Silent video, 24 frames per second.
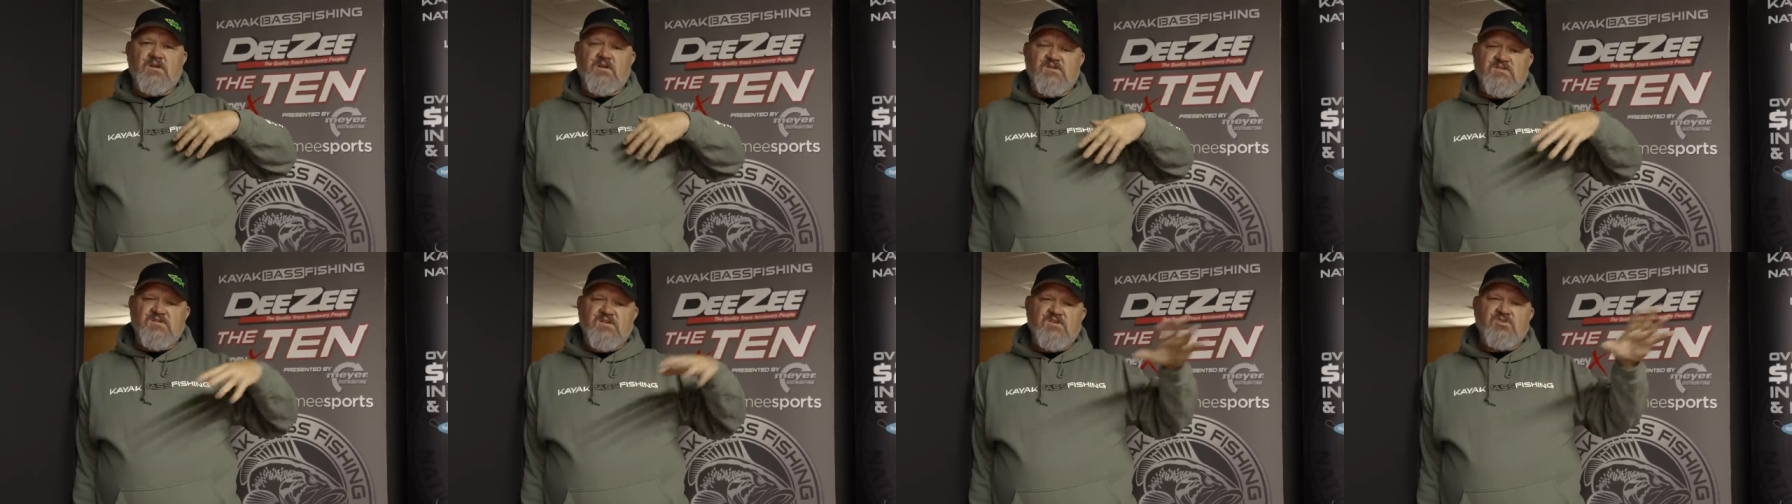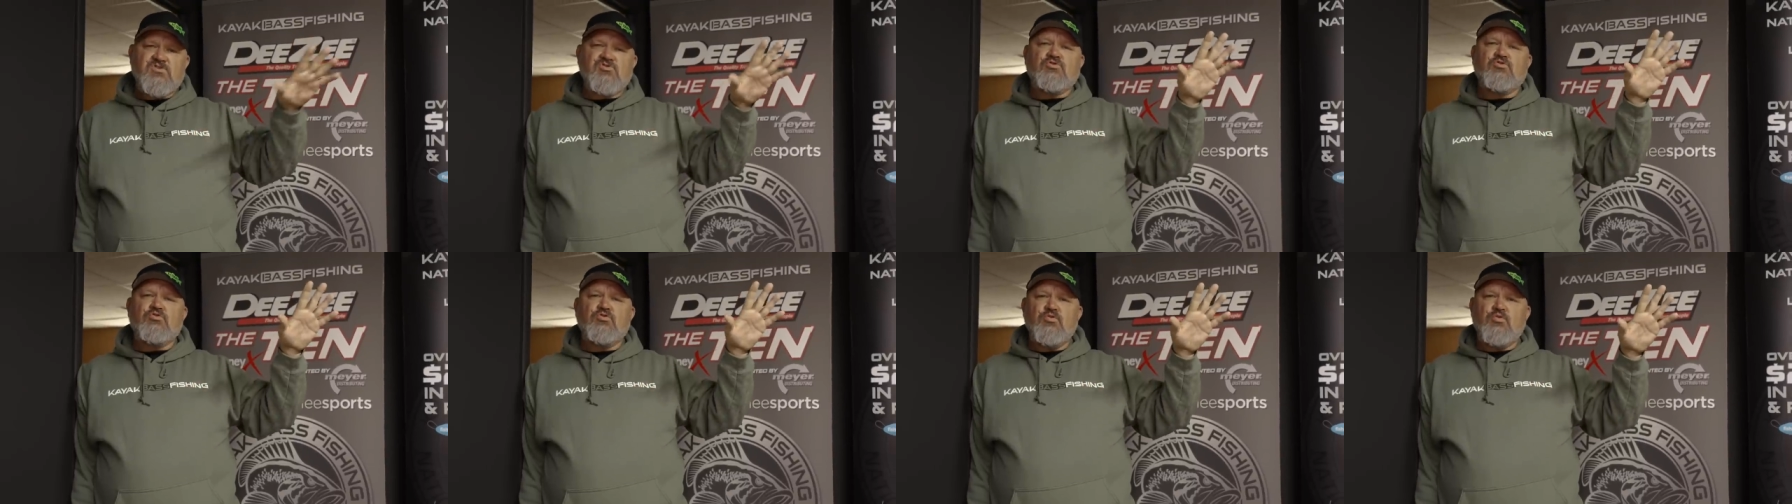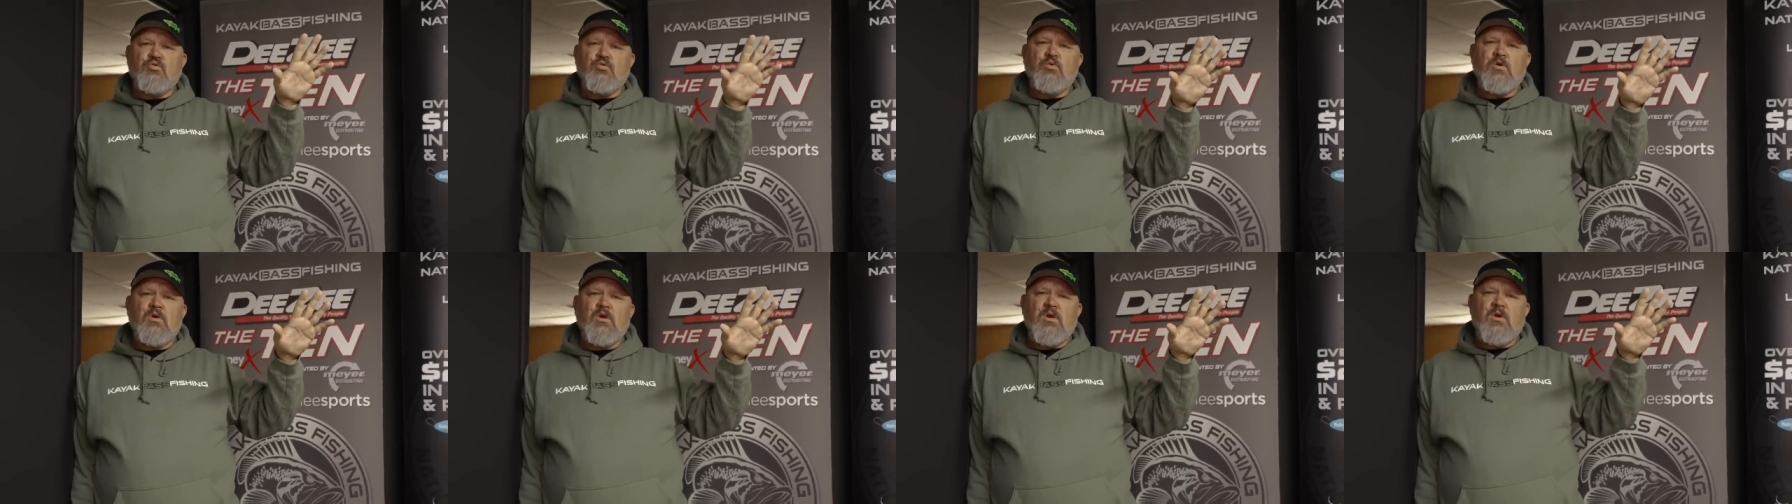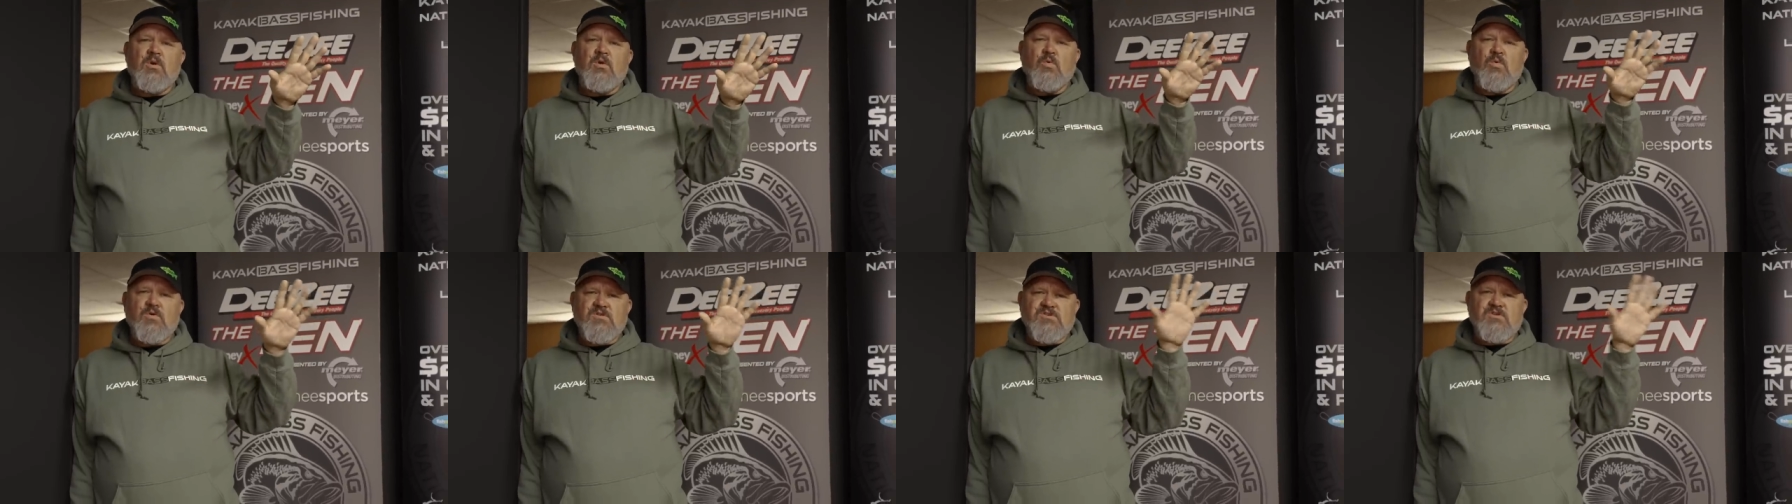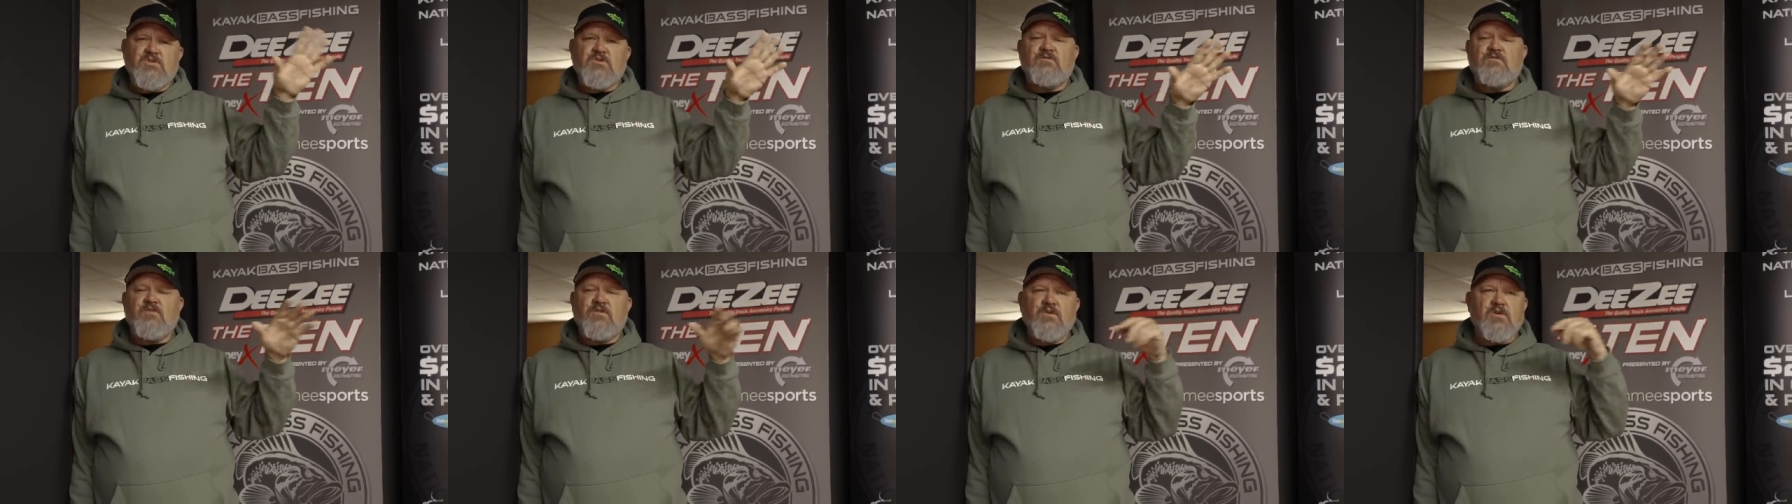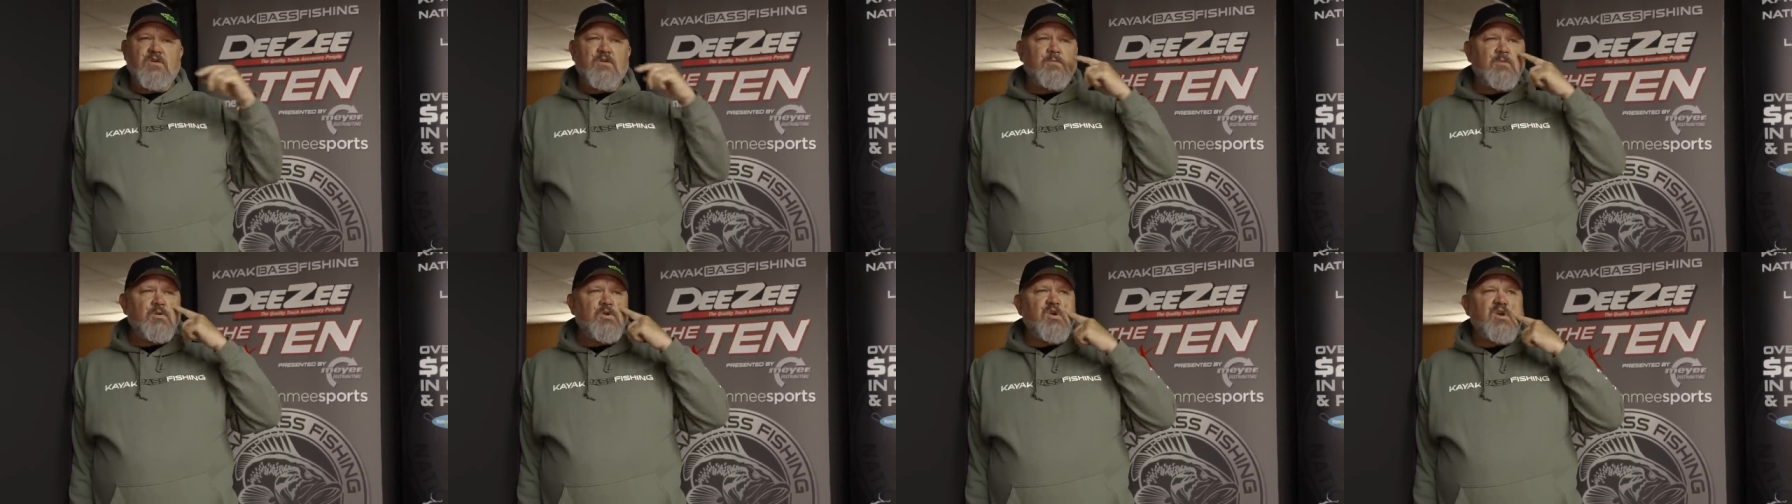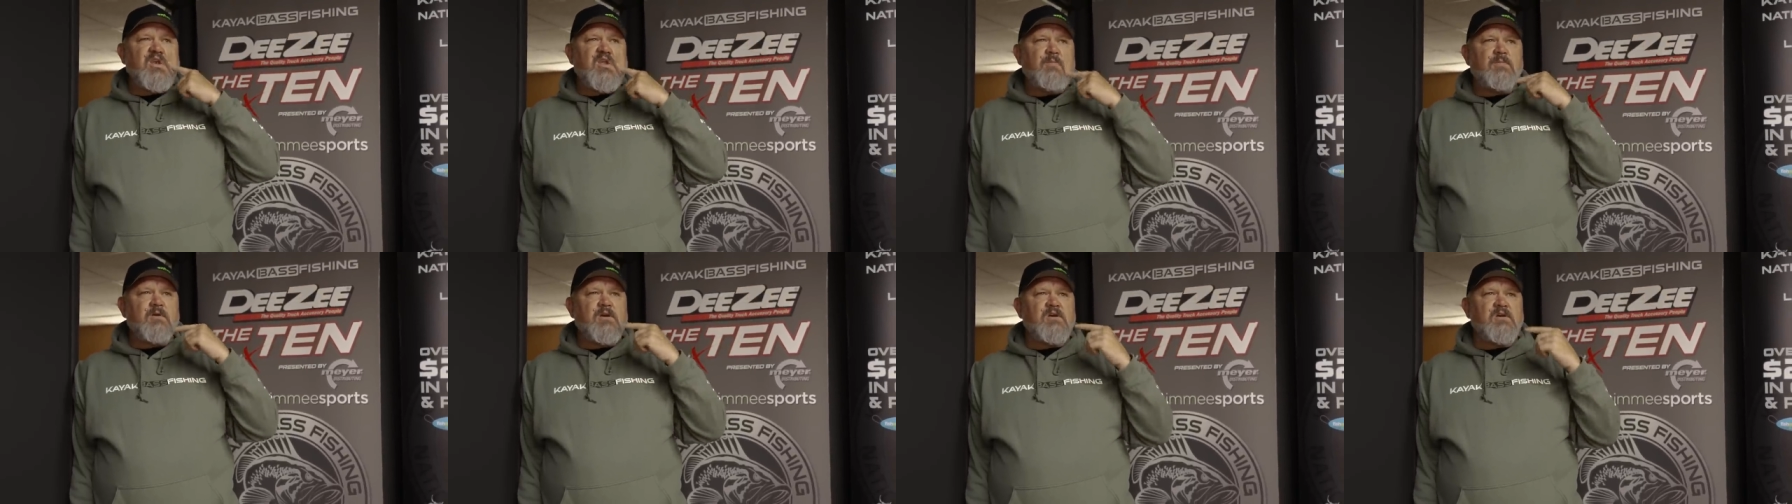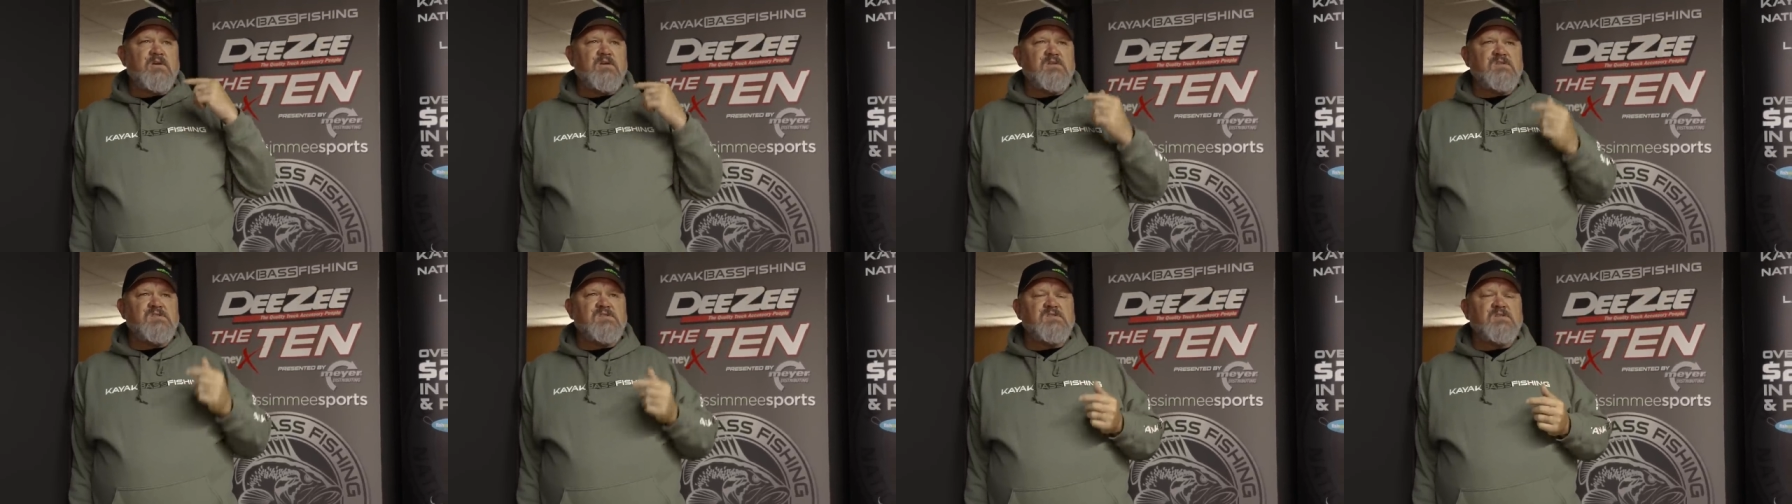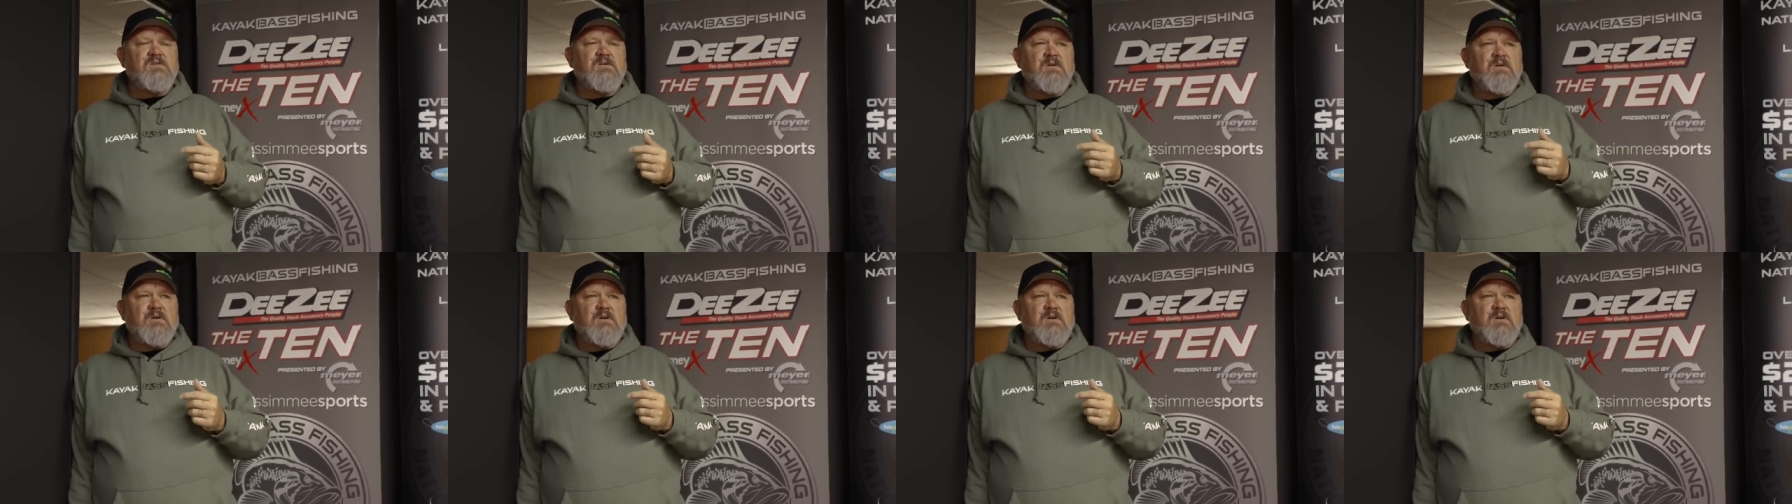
and say, screw what's good for the community because